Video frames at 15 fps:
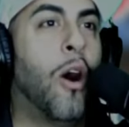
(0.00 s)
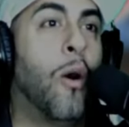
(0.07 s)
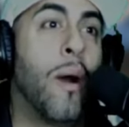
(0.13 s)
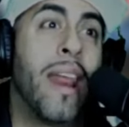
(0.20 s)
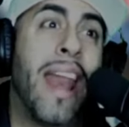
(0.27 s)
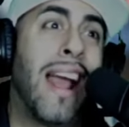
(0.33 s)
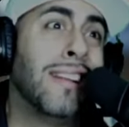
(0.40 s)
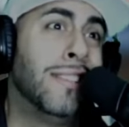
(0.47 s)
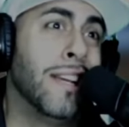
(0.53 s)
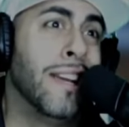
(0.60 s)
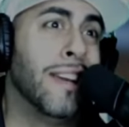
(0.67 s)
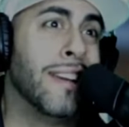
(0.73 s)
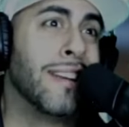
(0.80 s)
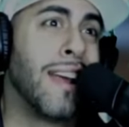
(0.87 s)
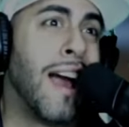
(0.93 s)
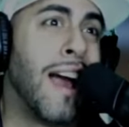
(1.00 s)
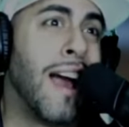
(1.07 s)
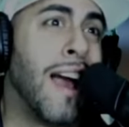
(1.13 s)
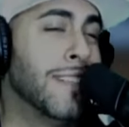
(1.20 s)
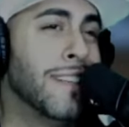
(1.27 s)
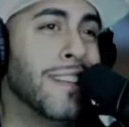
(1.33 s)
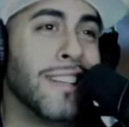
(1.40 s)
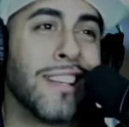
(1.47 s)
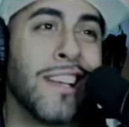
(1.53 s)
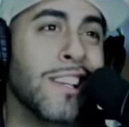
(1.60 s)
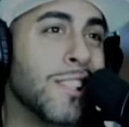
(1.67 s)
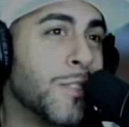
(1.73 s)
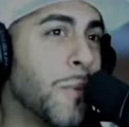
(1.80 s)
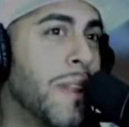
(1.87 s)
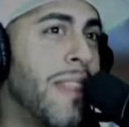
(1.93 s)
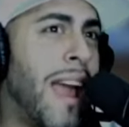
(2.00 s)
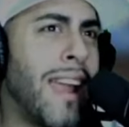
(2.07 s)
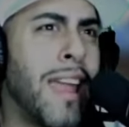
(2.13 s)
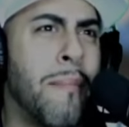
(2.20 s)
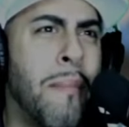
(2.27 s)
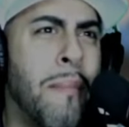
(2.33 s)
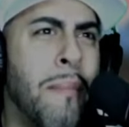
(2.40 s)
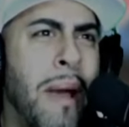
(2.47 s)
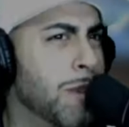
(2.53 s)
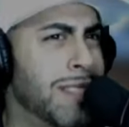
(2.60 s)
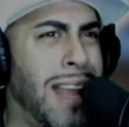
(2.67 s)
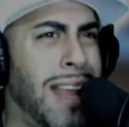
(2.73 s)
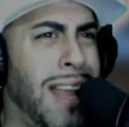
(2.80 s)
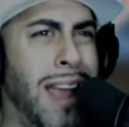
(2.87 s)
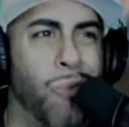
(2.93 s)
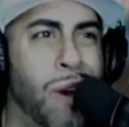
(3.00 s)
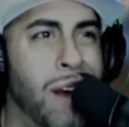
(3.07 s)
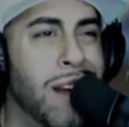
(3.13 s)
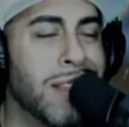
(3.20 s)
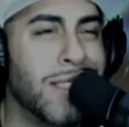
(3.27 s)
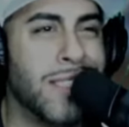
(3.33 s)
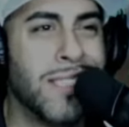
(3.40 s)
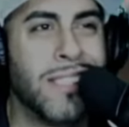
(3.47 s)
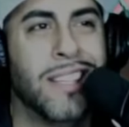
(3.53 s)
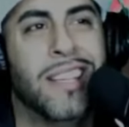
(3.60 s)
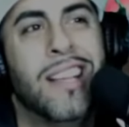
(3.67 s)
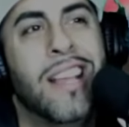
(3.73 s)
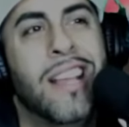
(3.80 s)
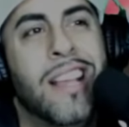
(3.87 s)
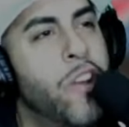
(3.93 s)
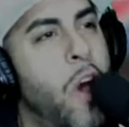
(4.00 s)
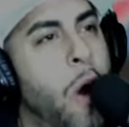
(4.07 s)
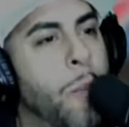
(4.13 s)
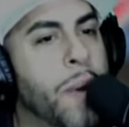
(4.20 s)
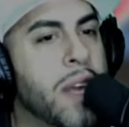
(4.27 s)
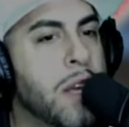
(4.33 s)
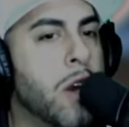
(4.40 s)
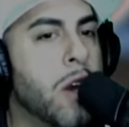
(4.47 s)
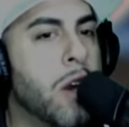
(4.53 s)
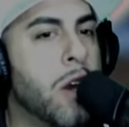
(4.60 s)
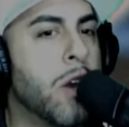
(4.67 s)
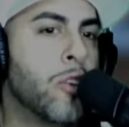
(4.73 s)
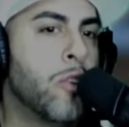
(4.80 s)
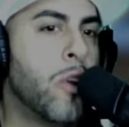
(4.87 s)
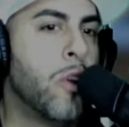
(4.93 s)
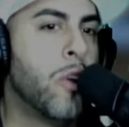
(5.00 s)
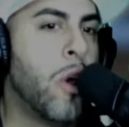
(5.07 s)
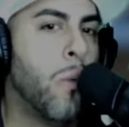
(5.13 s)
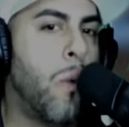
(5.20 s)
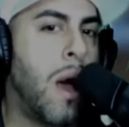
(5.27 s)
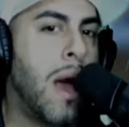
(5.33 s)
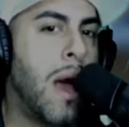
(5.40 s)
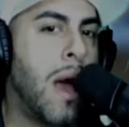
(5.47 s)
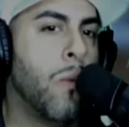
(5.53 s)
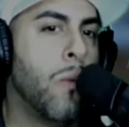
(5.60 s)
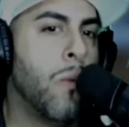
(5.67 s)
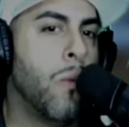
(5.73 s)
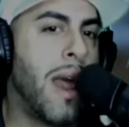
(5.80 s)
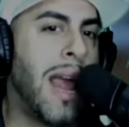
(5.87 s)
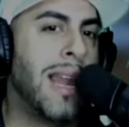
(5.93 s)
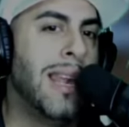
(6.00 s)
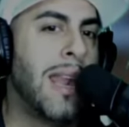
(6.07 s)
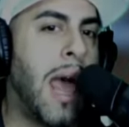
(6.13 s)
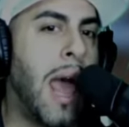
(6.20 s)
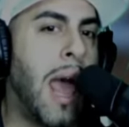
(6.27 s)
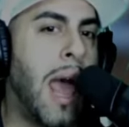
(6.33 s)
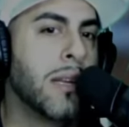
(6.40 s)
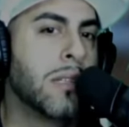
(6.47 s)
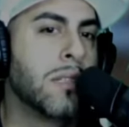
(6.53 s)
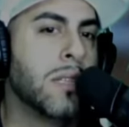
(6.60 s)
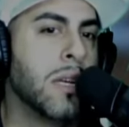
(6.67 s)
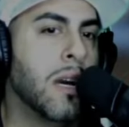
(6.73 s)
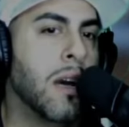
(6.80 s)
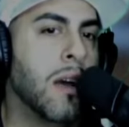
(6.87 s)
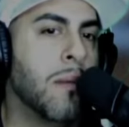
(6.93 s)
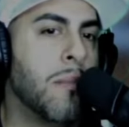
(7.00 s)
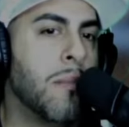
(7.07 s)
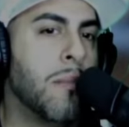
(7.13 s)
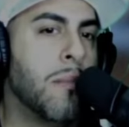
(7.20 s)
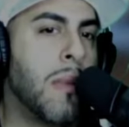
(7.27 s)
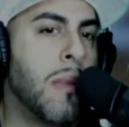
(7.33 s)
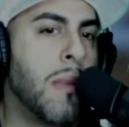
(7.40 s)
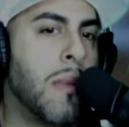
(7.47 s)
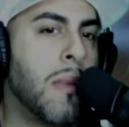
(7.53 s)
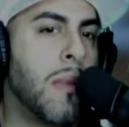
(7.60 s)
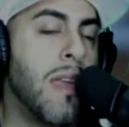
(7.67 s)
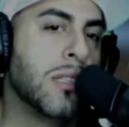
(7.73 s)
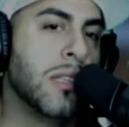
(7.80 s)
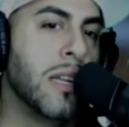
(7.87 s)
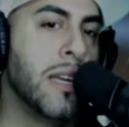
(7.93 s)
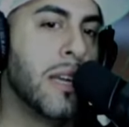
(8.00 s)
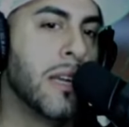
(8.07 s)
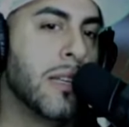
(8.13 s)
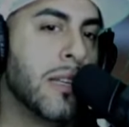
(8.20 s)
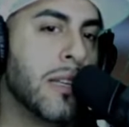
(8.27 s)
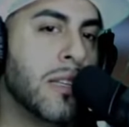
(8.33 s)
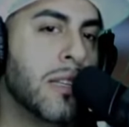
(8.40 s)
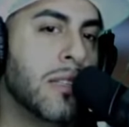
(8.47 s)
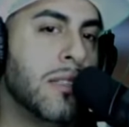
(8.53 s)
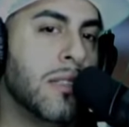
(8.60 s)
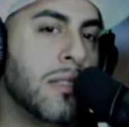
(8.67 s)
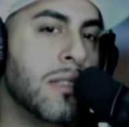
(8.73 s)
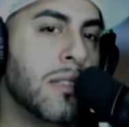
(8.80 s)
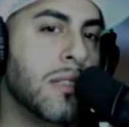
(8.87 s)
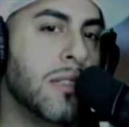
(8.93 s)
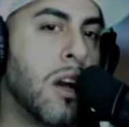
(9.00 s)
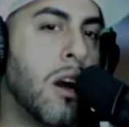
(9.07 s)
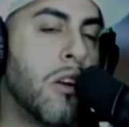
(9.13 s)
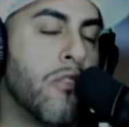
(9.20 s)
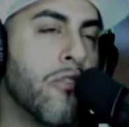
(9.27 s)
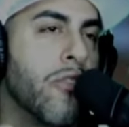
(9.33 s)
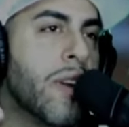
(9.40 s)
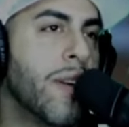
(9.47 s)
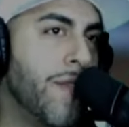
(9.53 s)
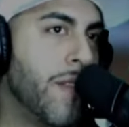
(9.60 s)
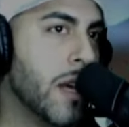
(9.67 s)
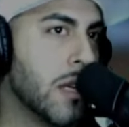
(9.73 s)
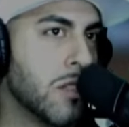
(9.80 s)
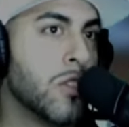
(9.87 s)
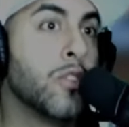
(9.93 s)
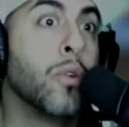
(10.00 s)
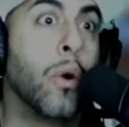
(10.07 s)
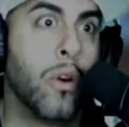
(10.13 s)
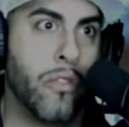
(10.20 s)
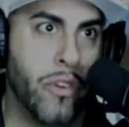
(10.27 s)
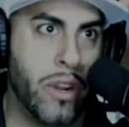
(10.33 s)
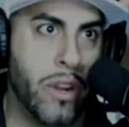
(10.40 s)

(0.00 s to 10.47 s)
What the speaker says: Oh, and I did. Because when that came out, I was like, what? No, but you know what I liked? I obviously is a horrific story.